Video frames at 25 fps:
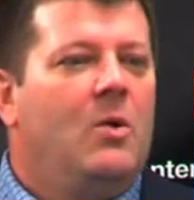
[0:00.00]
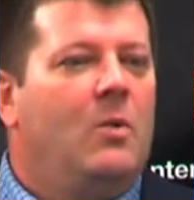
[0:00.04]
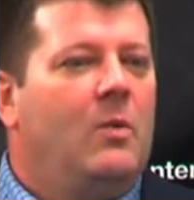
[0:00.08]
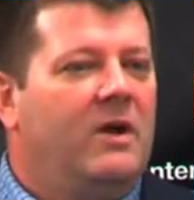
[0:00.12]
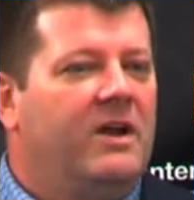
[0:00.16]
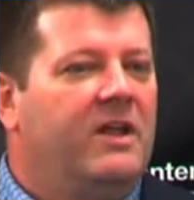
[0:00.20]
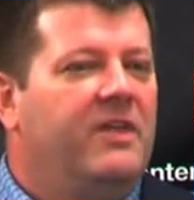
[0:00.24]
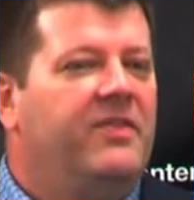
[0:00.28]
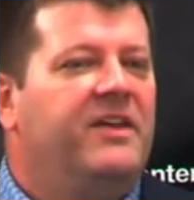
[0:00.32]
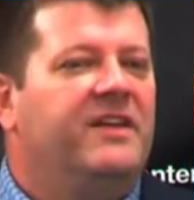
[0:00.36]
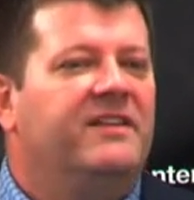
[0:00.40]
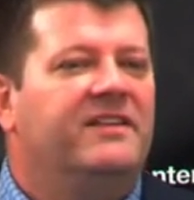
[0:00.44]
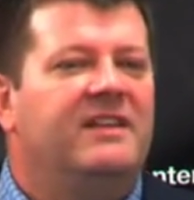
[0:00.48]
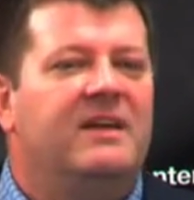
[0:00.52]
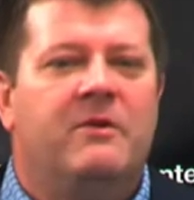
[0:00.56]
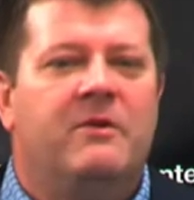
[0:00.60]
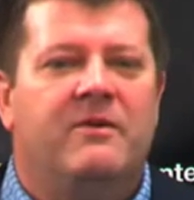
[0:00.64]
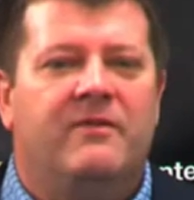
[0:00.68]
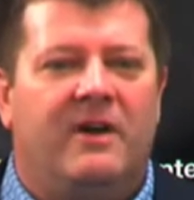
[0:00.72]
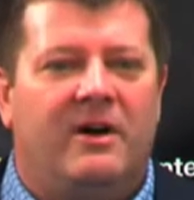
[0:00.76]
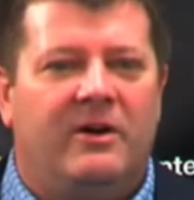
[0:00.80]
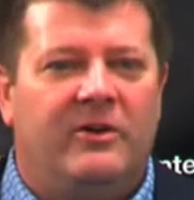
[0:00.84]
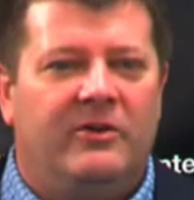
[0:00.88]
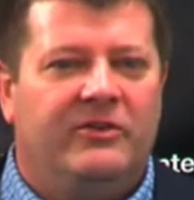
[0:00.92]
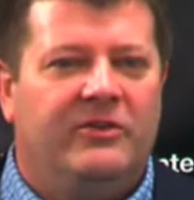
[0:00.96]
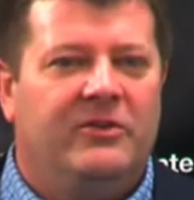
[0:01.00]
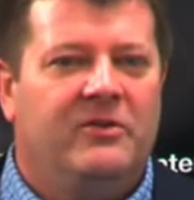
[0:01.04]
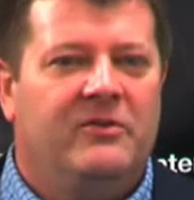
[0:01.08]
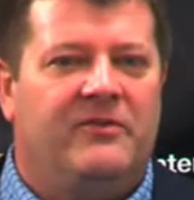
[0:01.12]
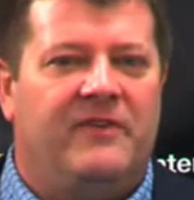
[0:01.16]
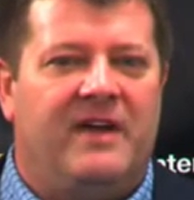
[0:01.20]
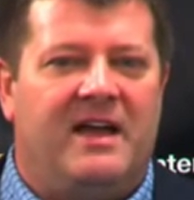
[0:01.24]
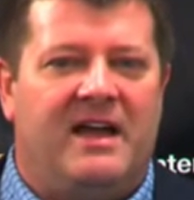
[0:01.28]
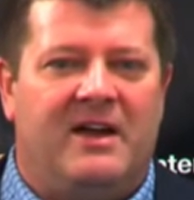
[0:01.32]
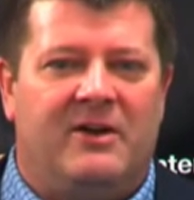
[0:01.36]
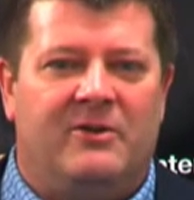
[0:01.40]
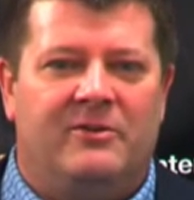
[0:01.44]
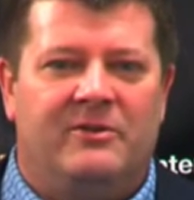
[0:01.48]
One of that we've also
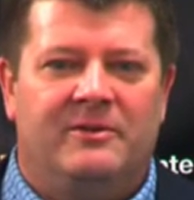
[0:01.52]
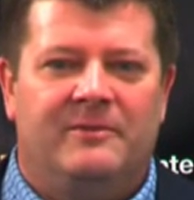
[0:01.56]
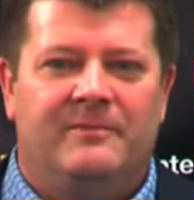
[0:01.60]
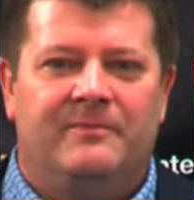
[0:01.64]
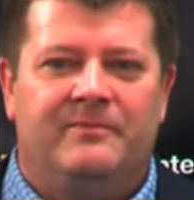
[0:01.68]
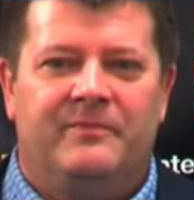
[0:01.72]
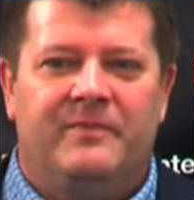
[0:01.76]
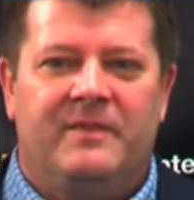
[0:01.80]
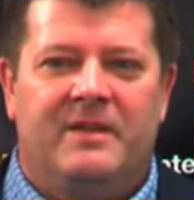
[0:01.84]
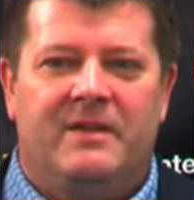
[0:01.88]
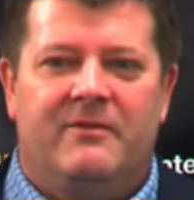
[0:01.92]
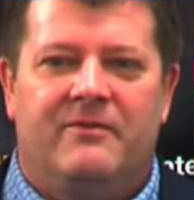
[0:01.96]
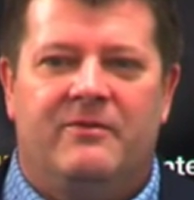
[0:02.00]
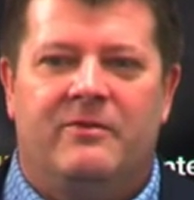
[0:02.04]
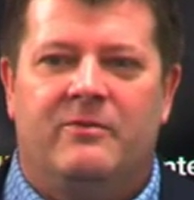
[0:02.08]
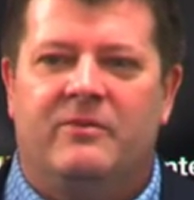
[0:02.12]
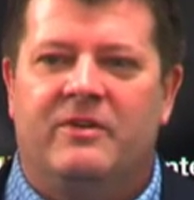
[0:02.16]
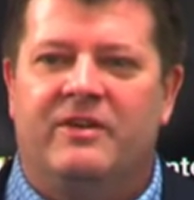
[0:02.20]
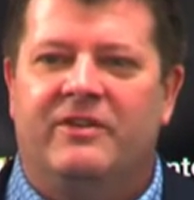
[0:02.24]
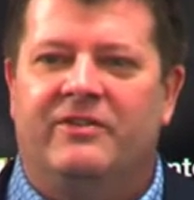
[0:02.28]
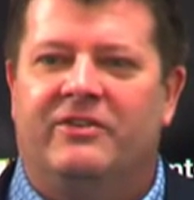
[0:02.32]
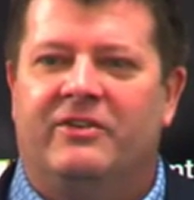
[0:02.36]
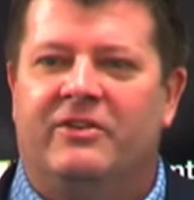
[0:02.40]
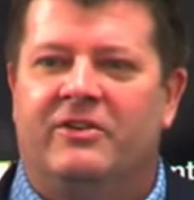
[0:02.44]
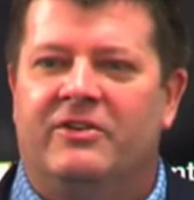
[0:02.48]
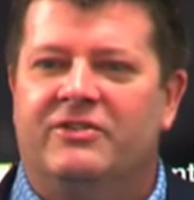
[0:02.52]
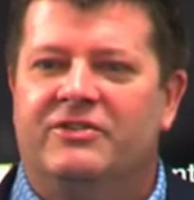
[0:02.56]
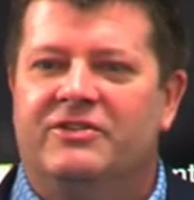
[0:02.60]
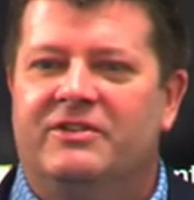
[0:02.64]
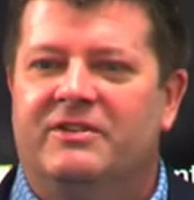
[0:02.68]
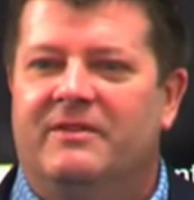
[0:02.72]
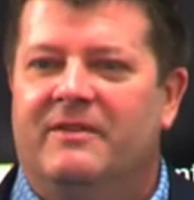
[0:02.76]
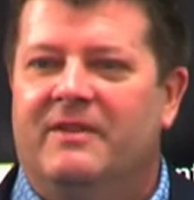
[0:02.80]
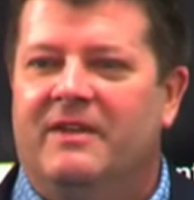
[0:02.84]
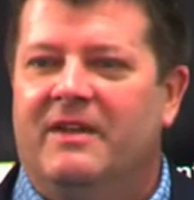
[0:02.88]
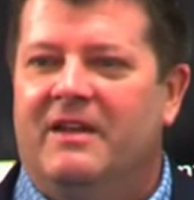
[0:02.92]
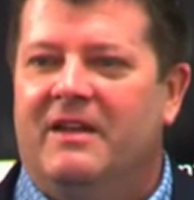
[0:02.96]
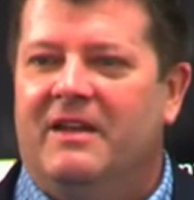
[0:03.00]
found from
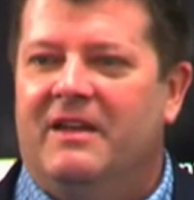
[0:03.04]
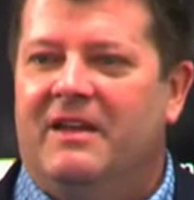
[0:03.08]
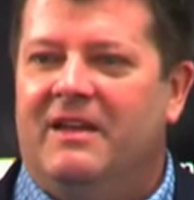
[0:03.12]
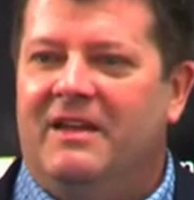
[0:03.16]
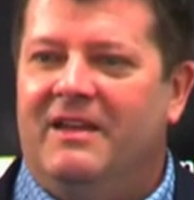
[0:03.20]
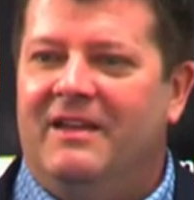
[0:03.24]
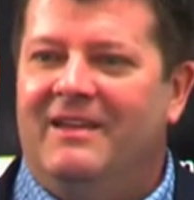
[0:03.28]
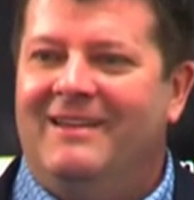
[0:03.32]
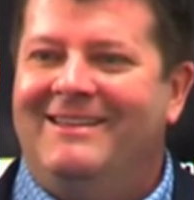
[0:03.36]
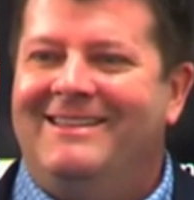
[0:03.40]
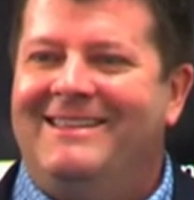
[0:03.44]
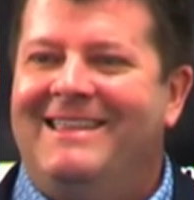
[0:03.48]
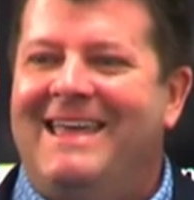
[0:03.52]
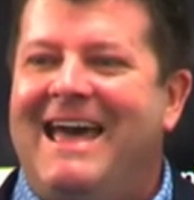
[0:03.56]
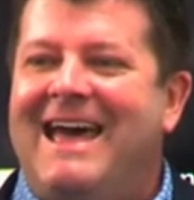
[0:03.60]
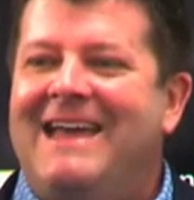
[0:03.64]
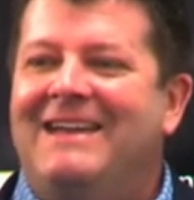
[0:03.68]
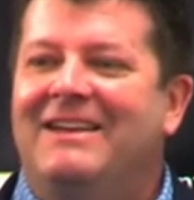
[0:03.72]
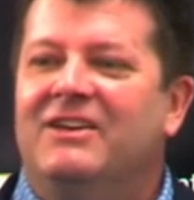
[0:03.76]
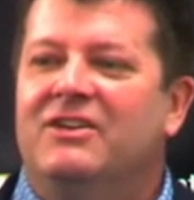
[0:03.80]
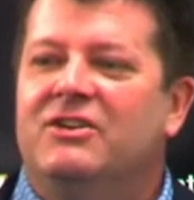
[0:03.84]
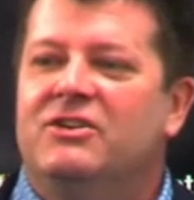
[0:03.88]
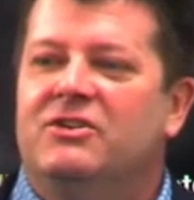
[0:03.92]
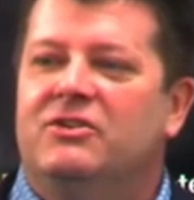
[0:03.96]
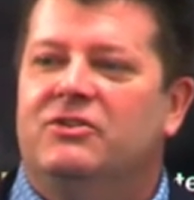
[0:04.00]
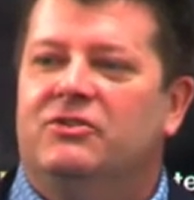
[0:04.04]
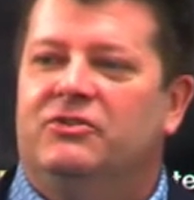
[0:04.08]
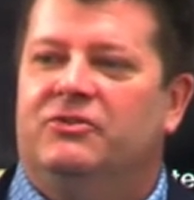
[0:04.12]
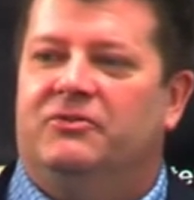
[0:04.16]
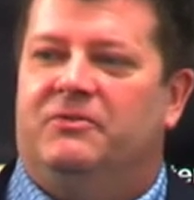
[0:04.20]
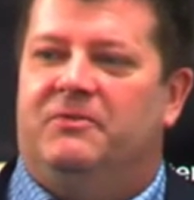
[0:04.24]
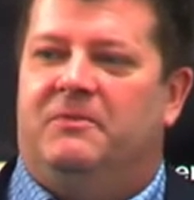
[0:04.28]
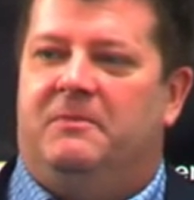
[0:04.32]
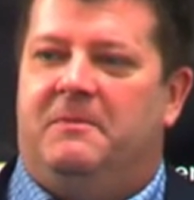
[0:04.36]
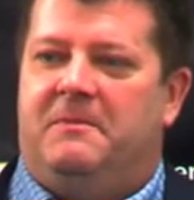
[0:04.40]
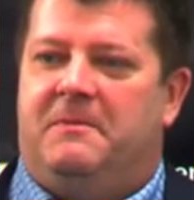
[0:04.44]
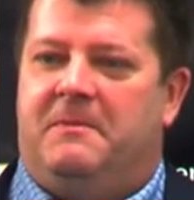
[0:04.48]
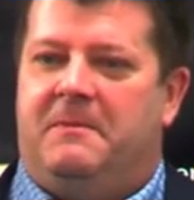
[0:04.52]
research is that
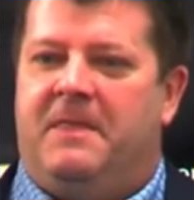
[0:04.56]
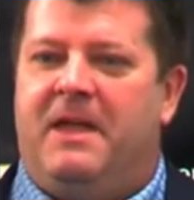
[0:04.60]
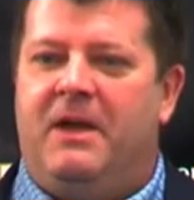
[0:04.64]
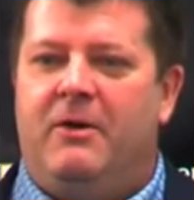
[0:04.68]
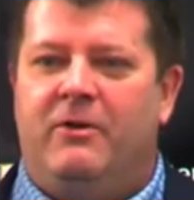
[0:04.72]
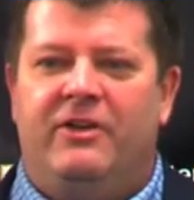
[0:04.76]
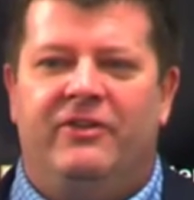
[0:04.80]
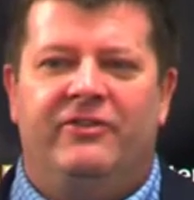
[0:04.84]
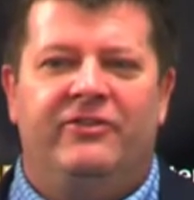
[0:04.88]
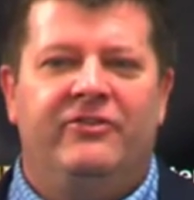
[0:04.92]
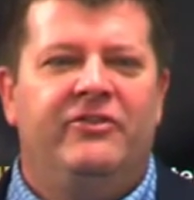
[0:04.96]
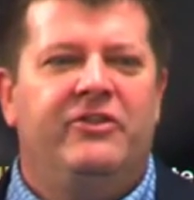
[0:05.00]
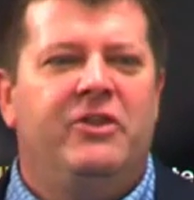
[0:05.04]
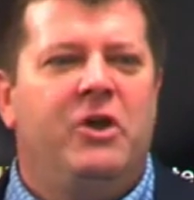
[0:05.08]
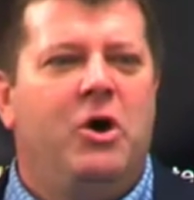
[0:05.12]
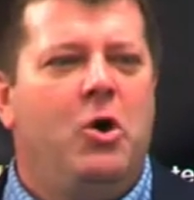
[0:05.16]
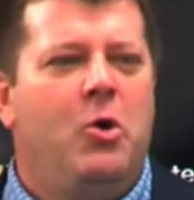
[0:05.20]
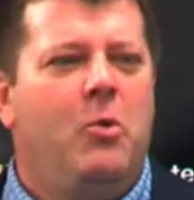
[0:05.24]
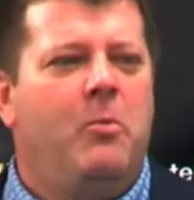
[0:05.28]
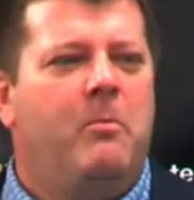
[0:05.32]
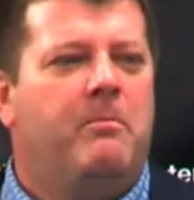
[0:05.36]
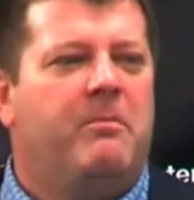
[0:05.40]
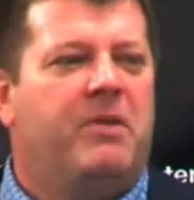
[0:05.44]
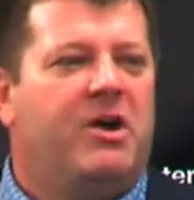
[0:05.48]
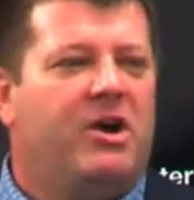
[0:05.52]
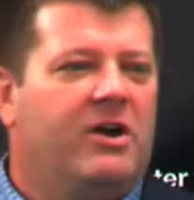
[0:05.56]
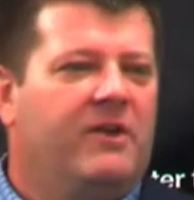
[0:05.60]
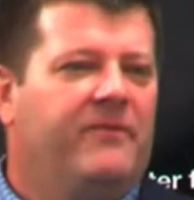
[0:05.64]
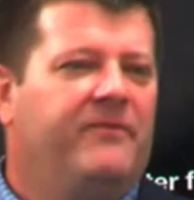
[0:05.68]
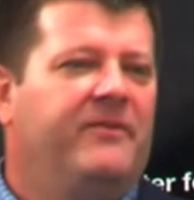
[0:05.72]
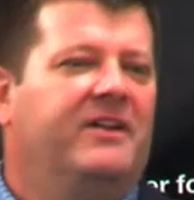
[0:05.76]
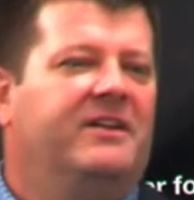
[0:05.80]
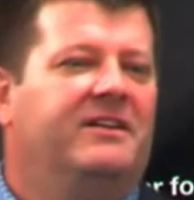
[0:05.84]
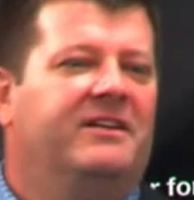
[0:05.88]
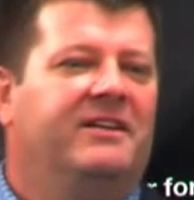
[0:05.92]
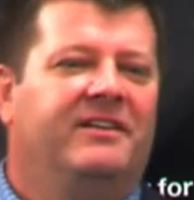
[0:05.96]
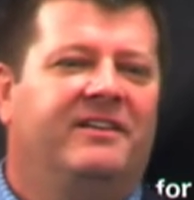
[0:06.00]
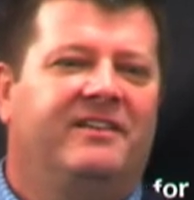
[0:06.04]
there is no
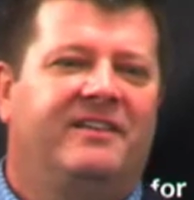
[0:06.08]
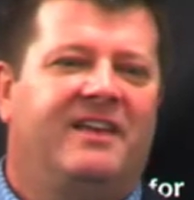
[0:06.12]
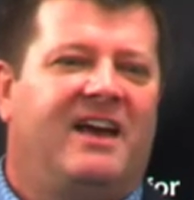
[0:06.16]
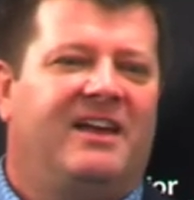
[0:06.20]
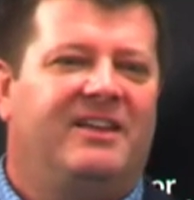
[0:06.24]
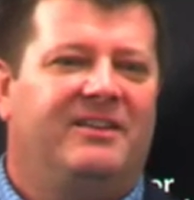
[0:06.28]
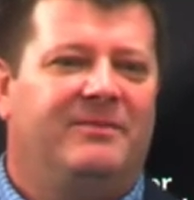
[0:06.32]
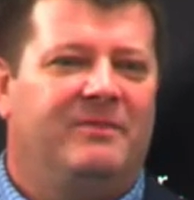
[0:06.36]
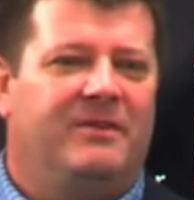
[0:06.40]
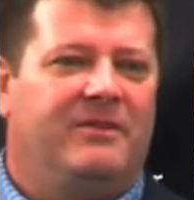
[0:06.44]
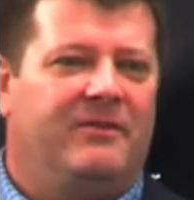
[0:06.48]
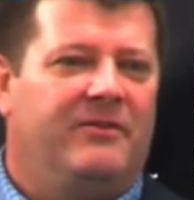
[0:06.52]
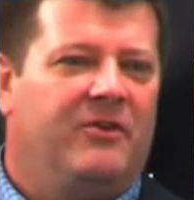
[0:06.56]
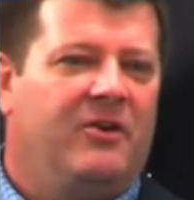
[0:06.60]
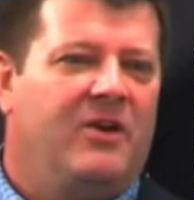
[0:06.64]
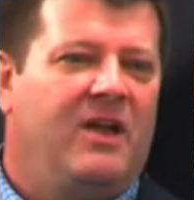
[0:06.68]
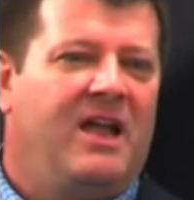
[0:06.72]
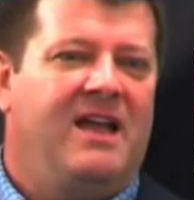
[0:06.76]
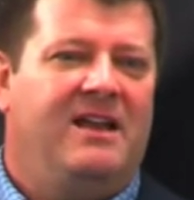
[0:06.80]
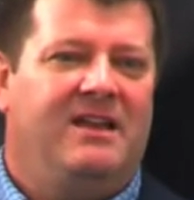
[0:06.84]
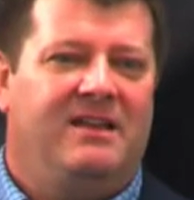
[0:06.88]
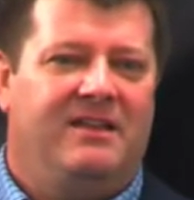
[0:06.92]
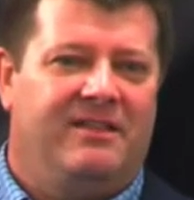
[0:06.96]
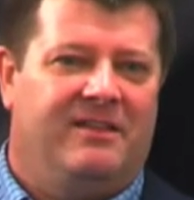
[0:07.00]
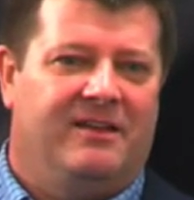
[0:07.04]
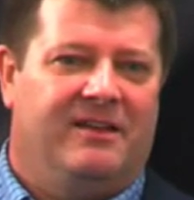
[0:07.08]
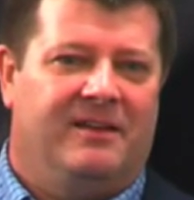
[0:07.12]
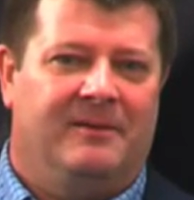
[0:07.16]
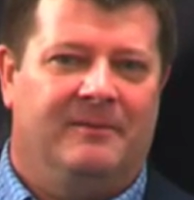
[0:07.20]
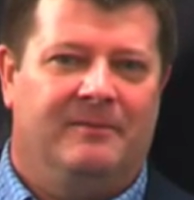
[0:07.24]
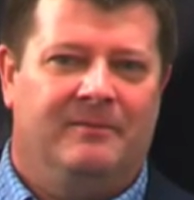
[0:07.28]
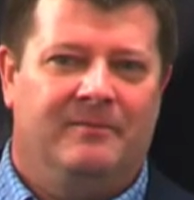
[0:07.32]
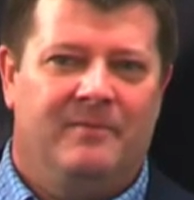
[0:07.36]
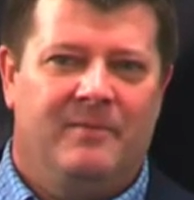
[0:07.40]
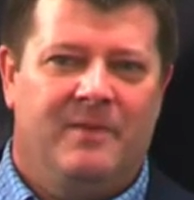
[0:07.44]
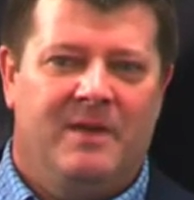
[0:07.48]
perfect assessment for anything,